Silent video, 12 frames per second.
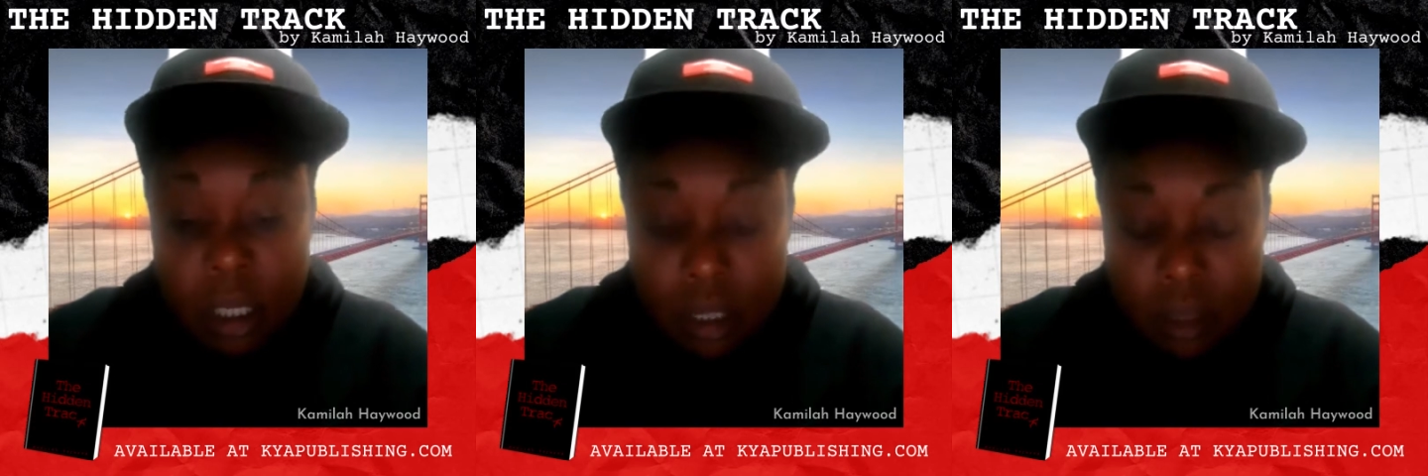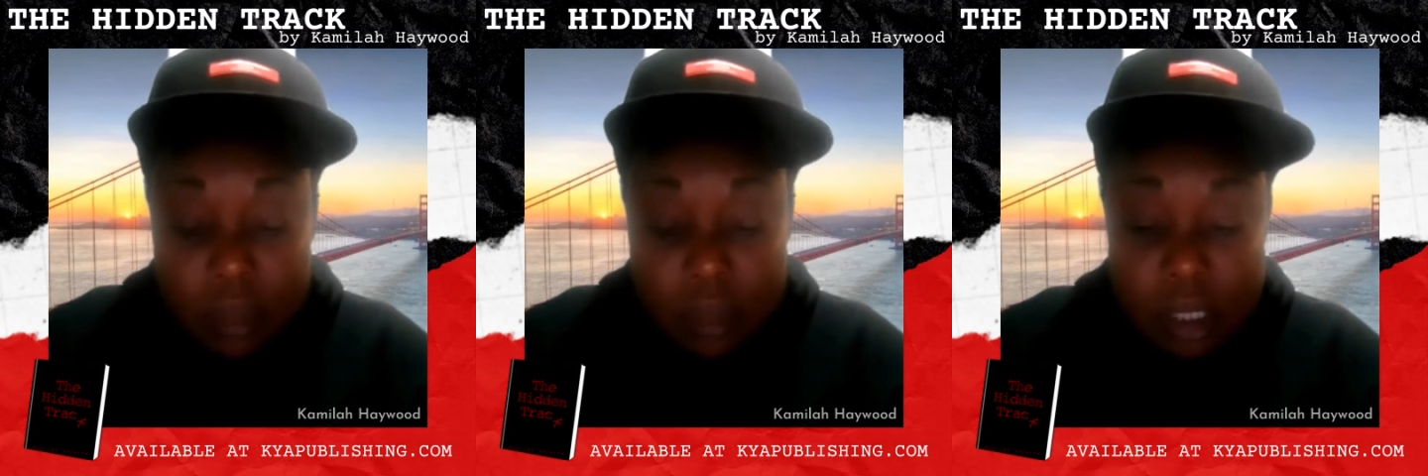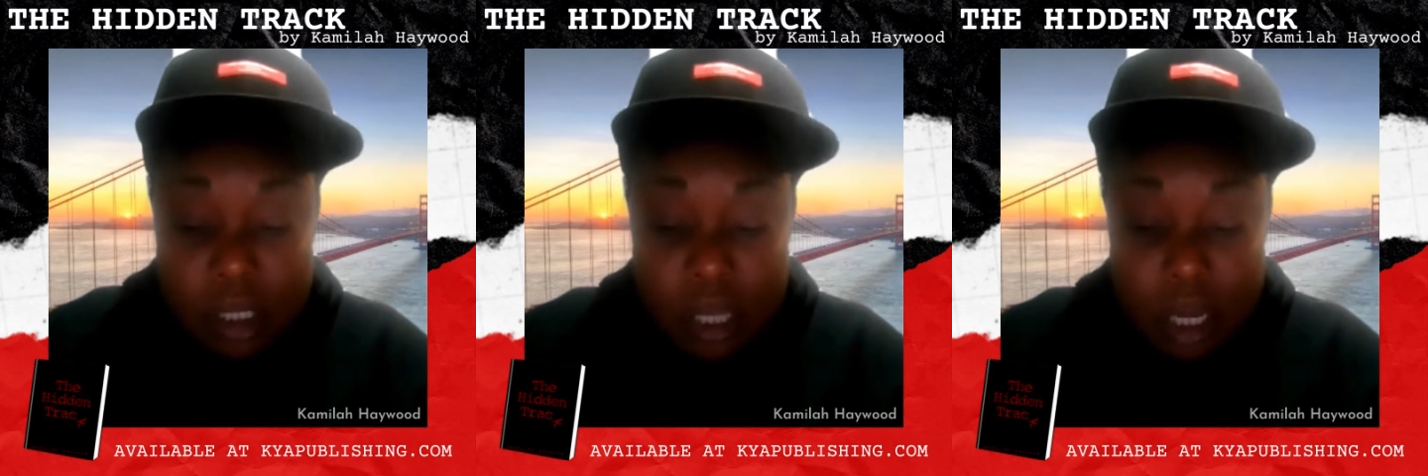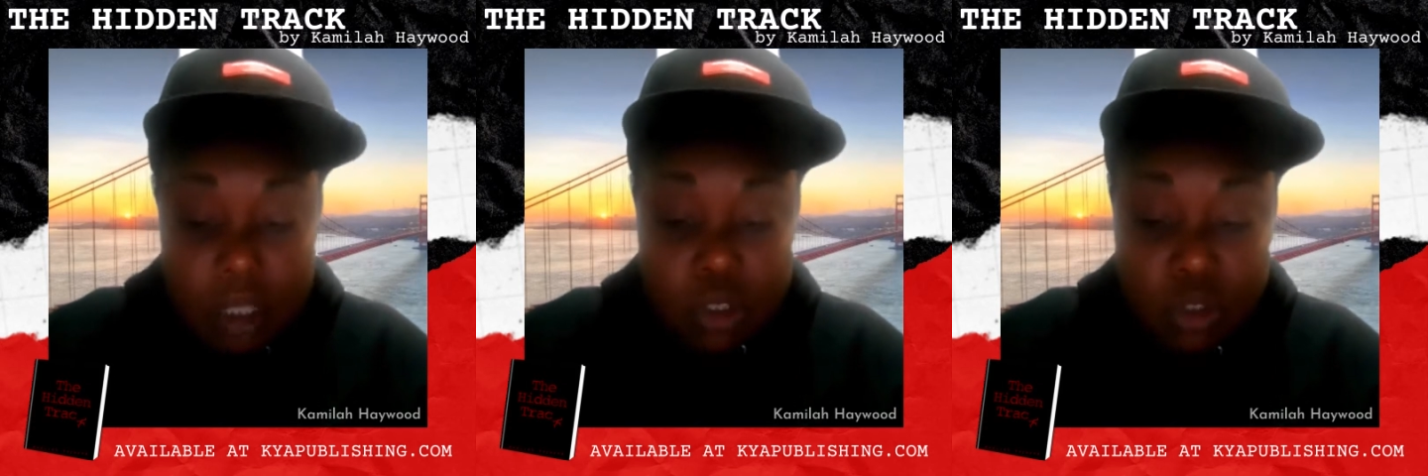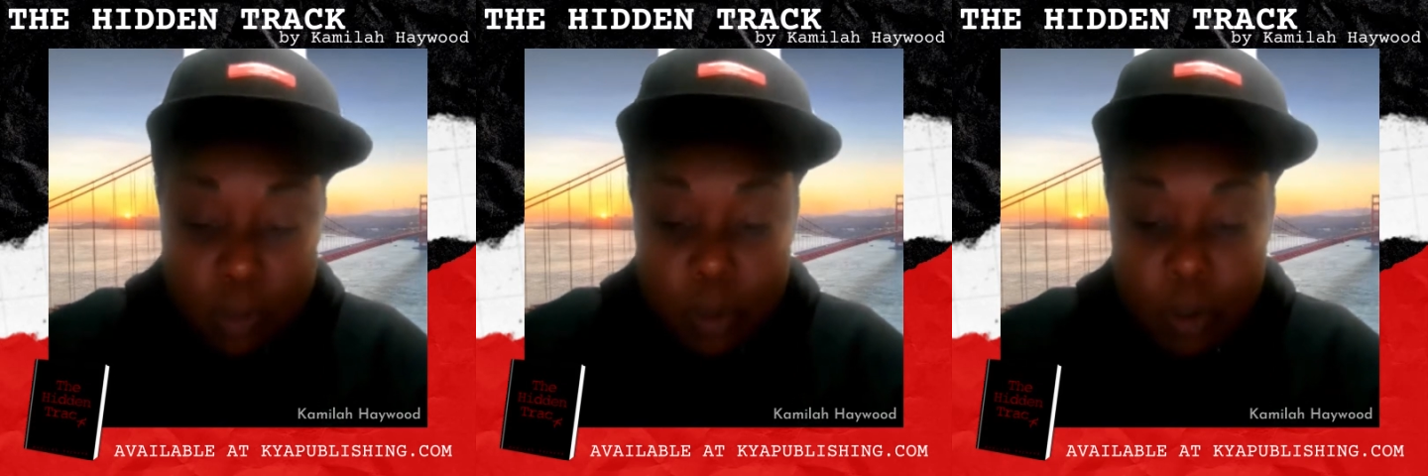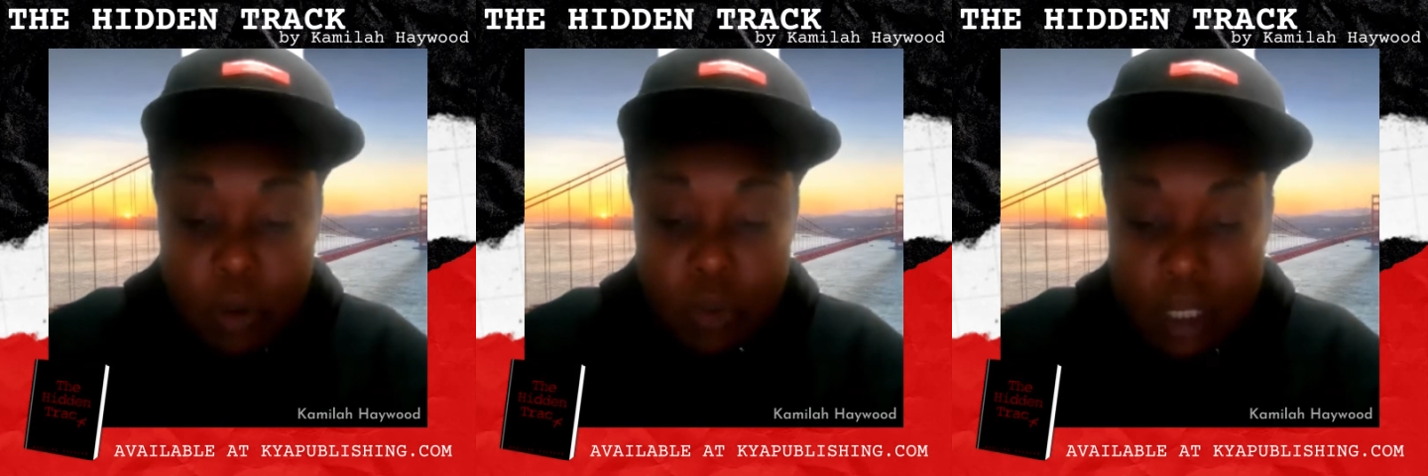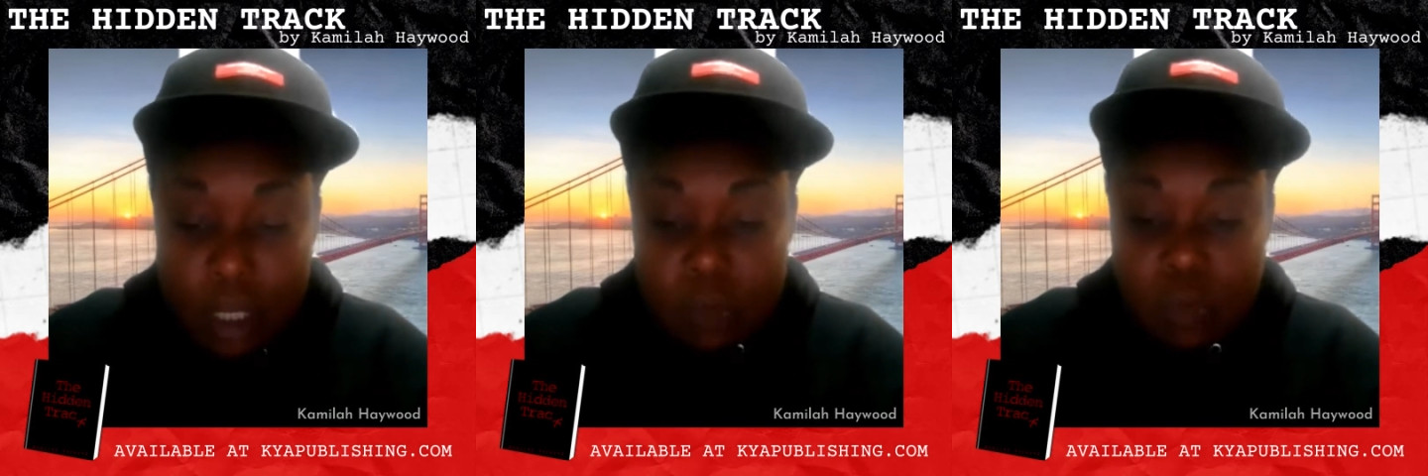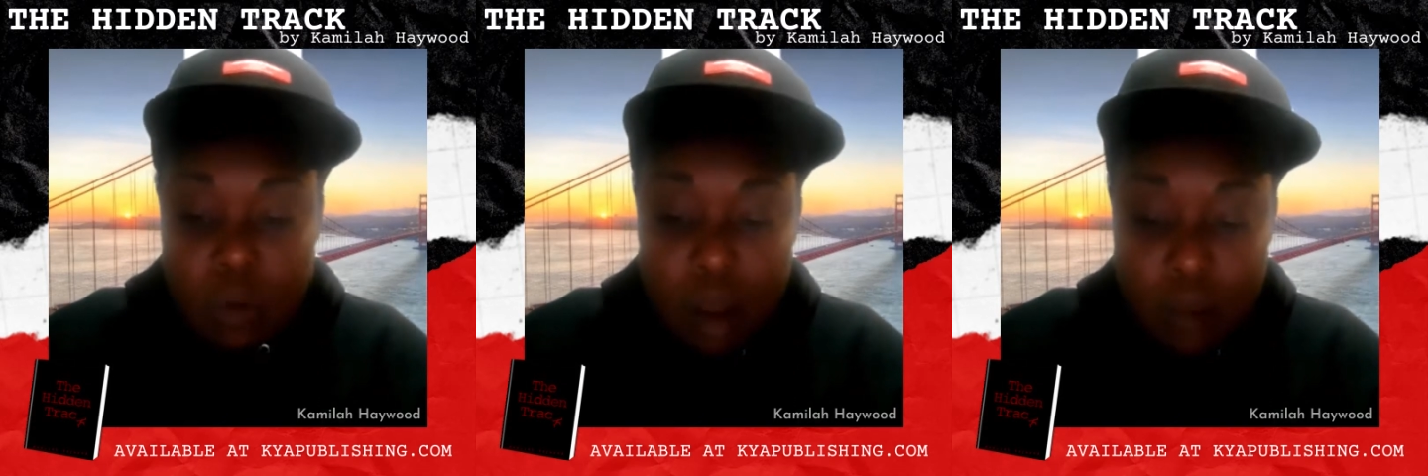The Mississauga strip of
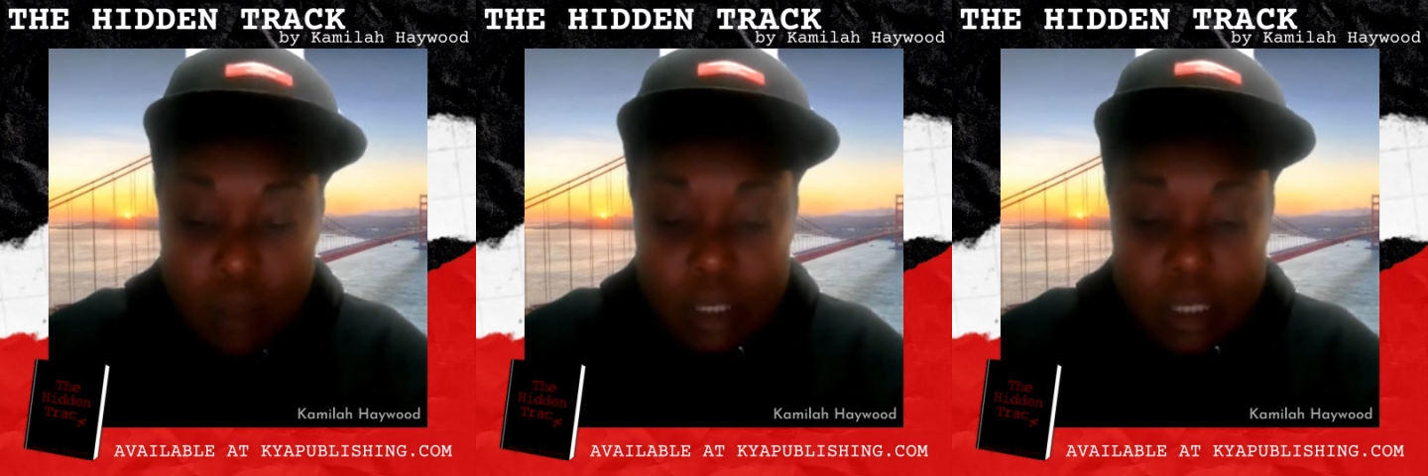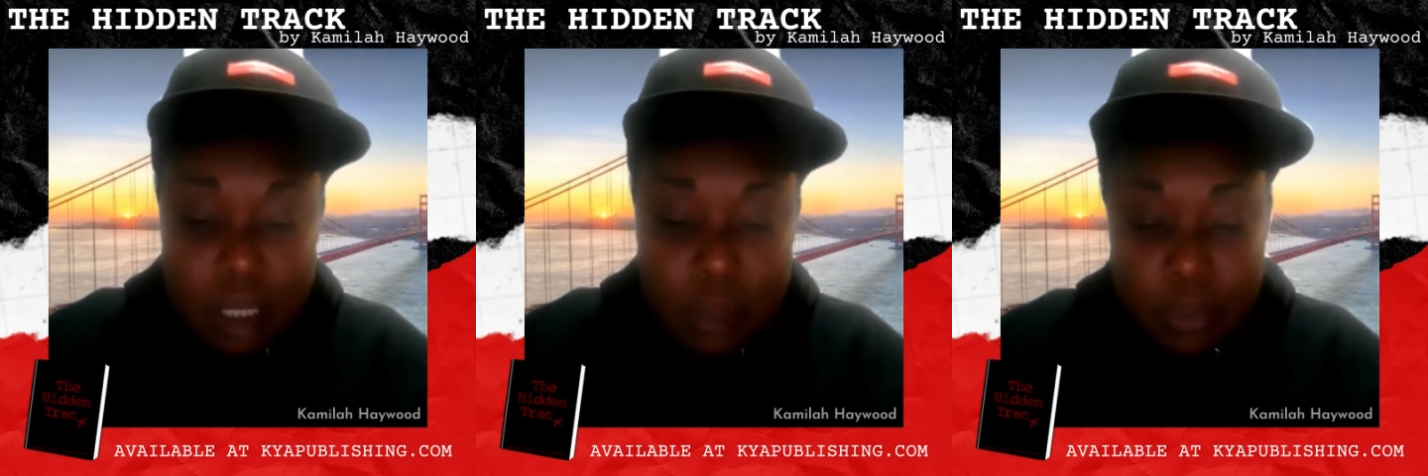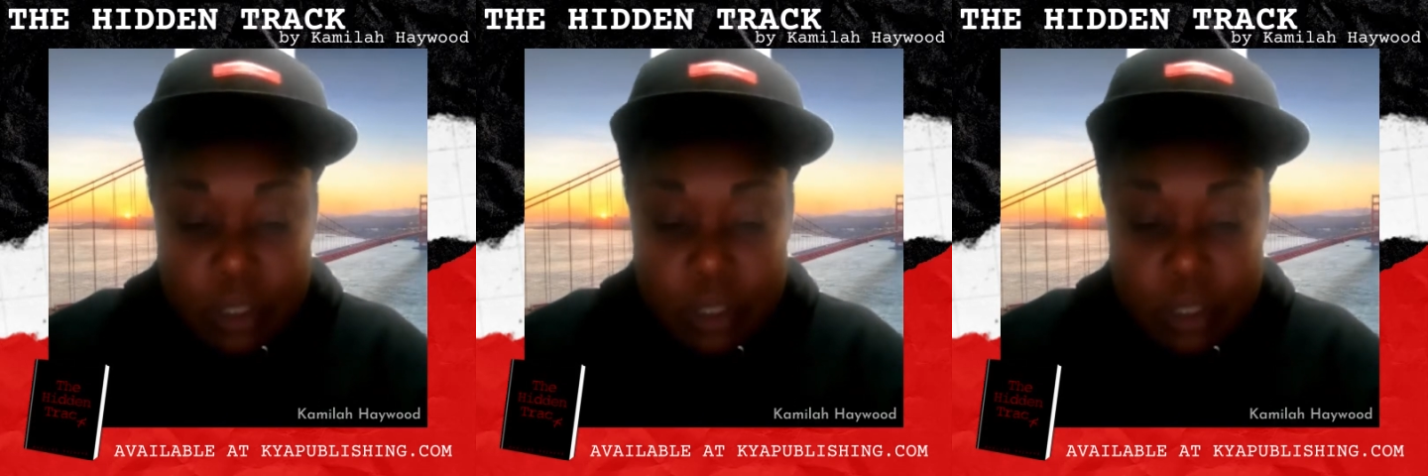hotels were always selling